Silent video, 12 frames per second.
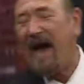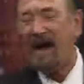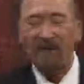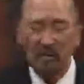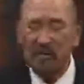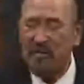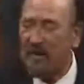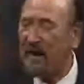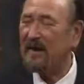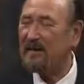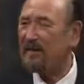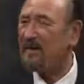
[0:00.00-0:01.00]
And of course they
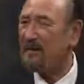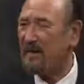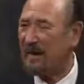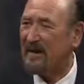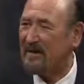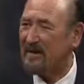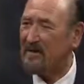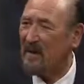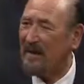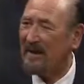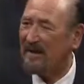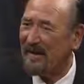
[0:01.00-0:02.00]
took the mickey as
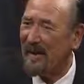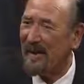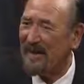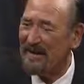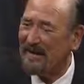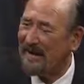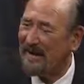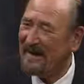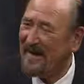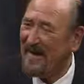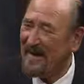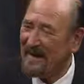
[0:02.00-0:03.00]
well, and
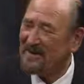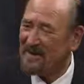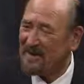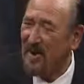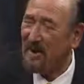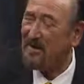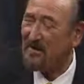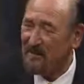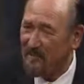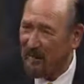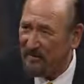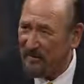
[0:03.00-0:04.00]
it's
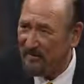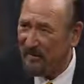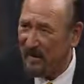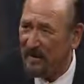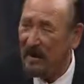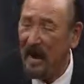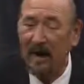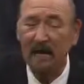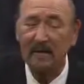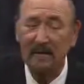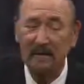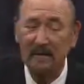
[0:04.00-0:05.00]
very funny,
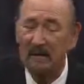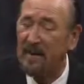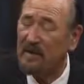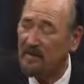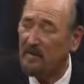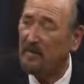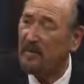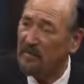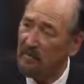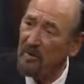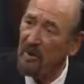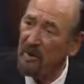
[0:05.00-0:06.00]
and best of all, it's very